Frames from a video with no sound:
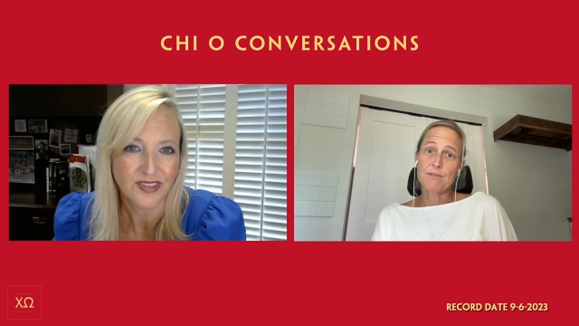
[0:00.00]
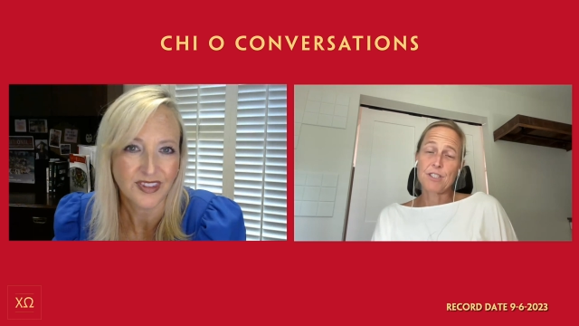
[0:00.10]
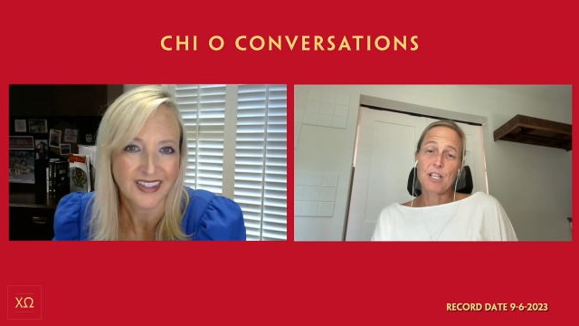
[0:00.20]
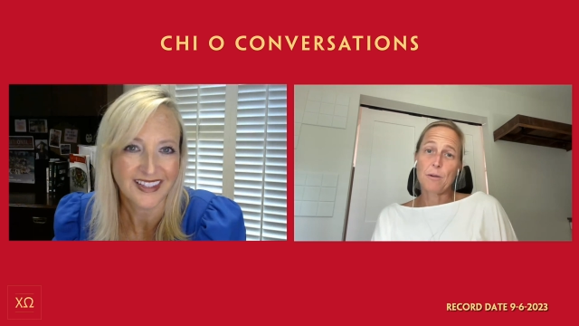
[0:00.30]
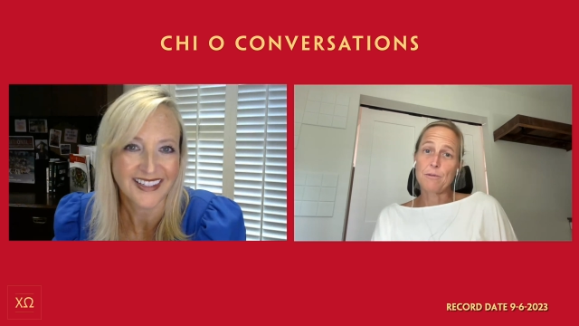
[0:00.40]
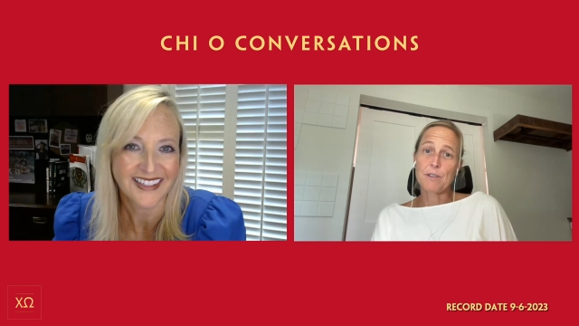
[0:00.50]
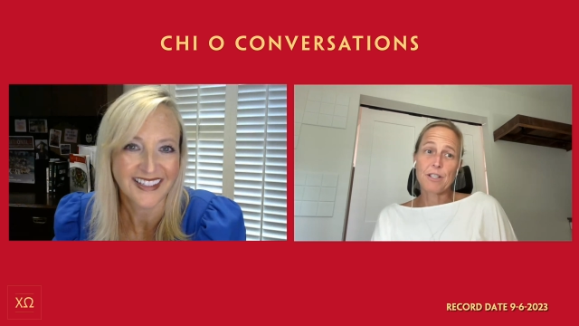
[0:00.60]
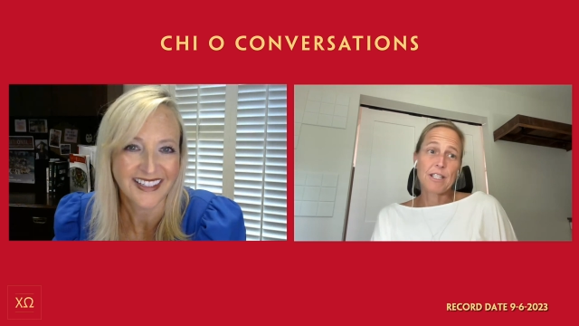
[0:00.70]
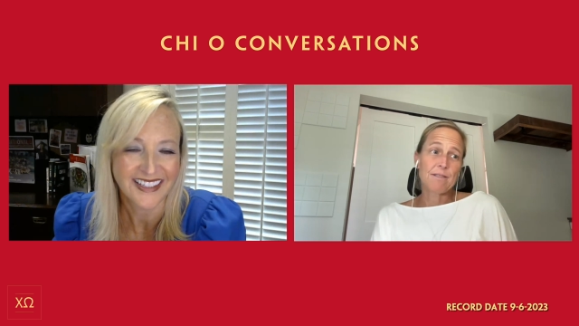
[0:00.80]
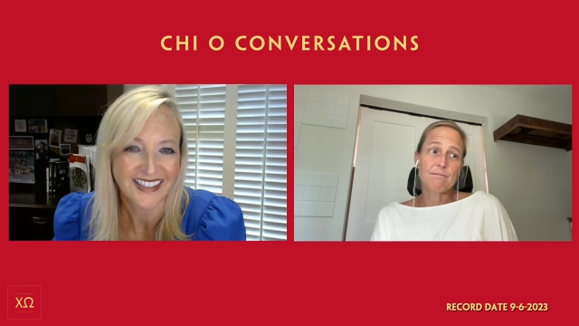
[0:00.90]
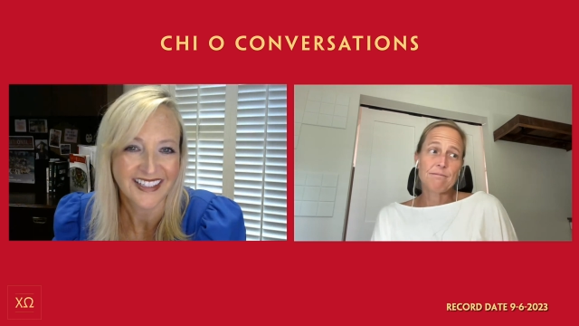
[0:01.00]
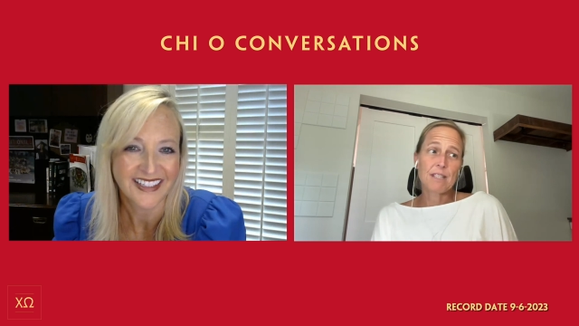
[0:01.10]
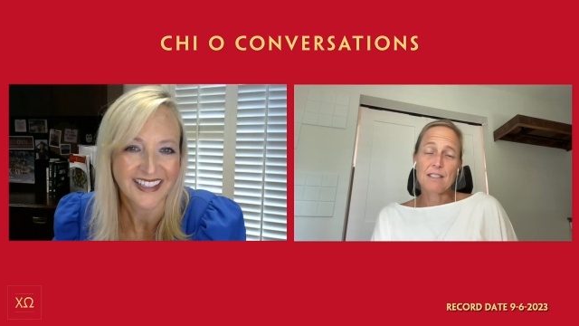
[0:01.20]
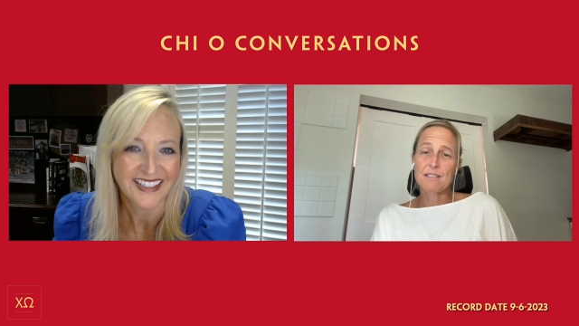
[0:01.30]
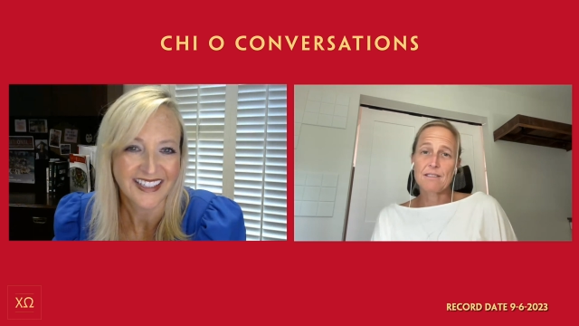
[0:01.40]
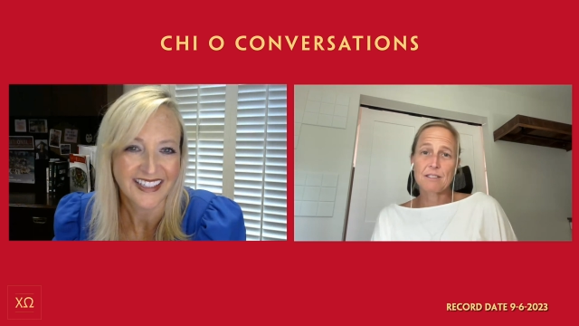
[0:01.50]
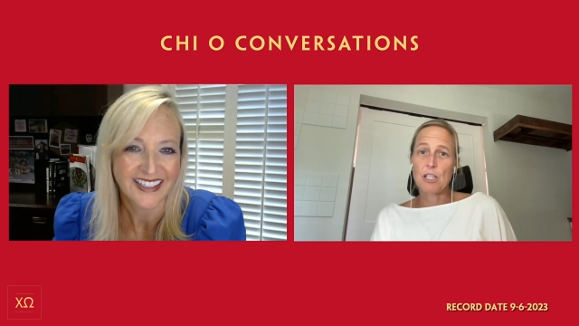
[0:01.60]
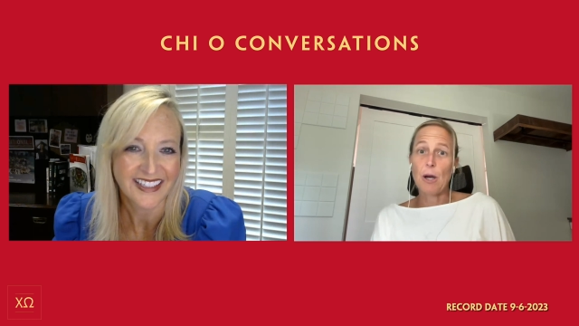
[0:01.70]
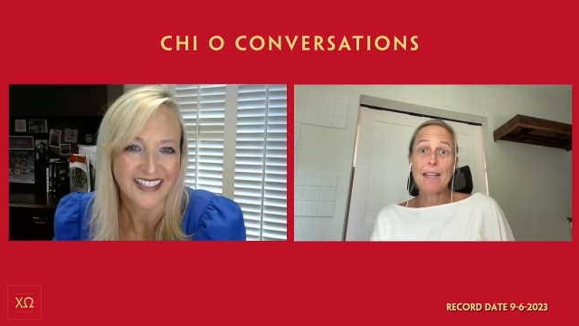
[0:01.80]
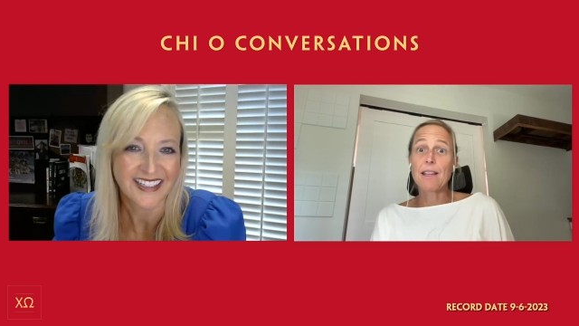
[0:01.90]
Speaker 1: you know, very not, you
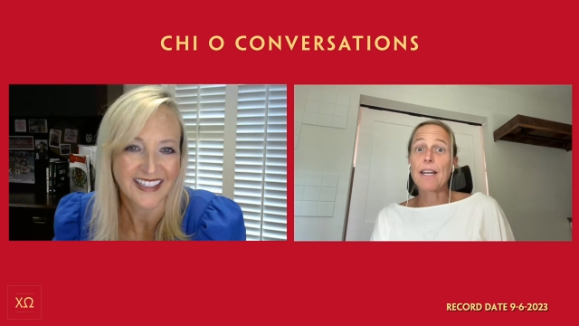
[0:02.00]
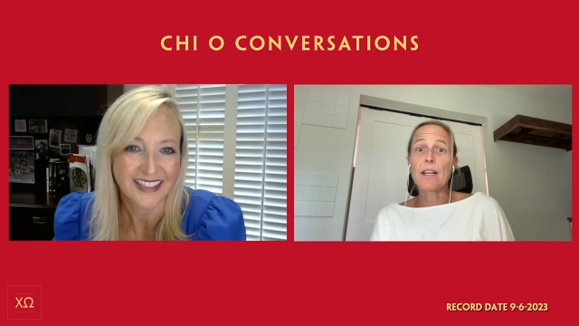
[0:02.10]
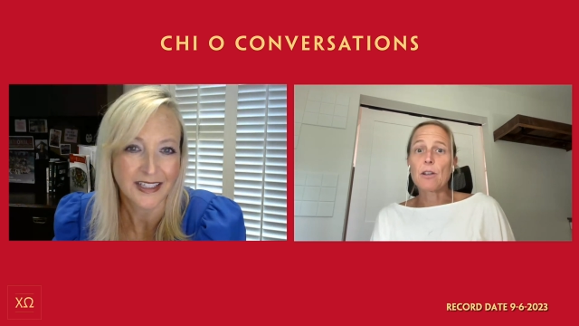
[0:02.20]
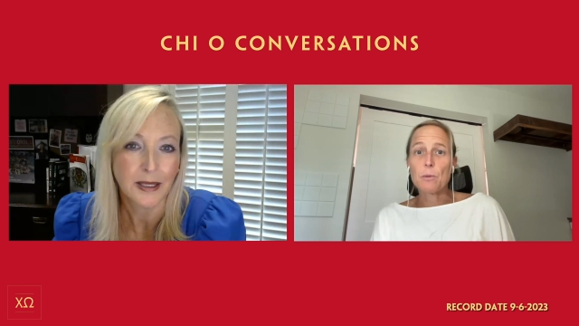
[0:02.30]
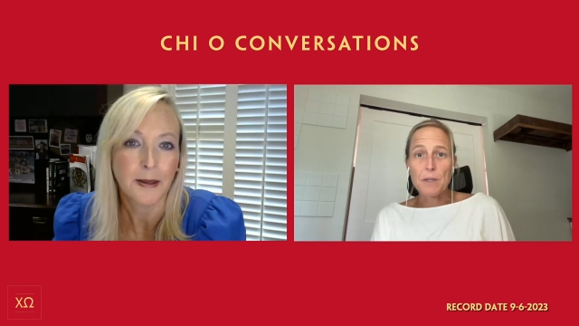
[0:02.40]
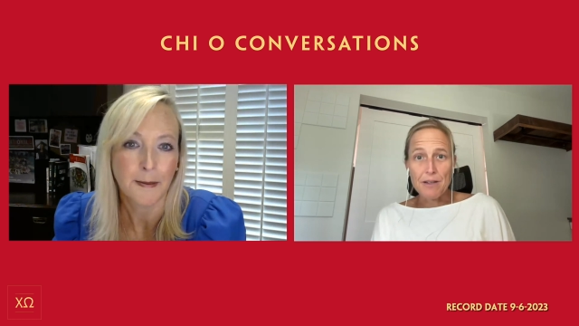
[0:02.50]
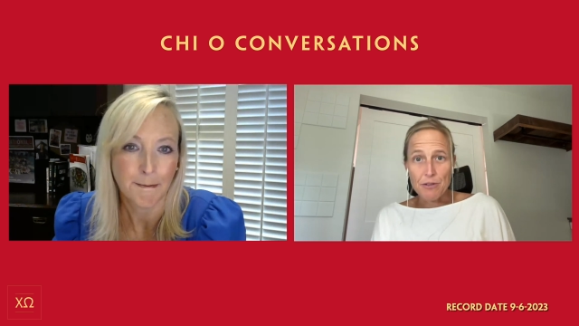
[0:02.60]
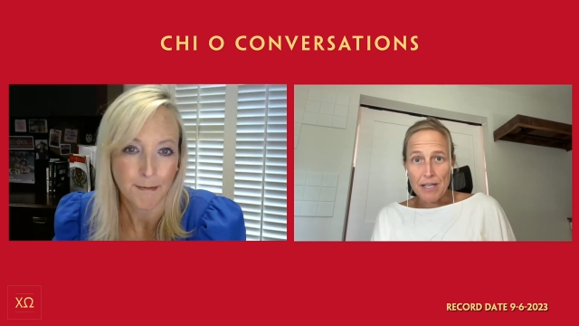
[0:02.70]
know, athletic or whatever.